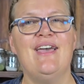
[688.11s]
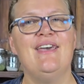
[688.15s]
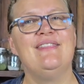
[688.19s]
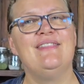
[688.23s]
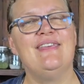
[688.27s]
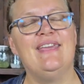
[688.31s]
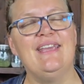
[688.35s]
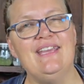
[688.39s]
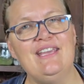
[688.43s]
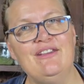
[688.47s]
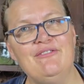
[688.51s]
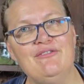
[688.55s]

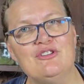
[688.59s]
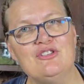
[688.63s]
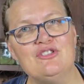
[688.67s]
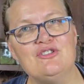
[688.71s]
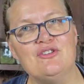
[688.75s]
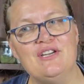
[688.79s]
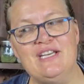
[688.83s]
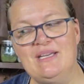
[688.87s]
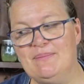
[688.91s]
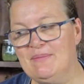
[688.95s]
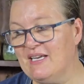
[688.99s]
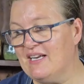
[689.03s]
Thank you for
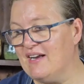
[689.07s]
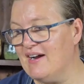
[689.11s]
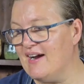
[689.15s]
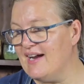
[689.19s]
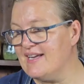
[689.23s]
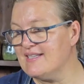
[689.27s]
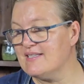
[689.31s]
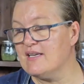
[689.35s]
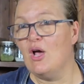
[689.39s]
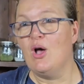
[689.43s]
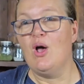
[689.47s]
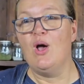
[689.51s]
joining me,
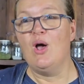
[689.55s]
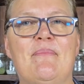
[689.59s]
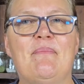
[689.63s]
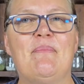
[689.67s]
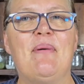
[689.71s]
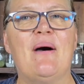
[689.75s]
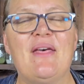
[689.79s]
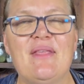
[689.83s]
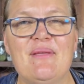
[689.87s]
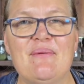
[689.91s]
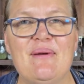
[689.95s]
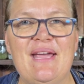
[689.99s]
guys.
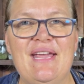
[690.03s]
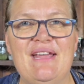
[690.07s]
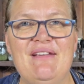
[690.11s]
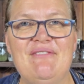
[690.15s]
By the way,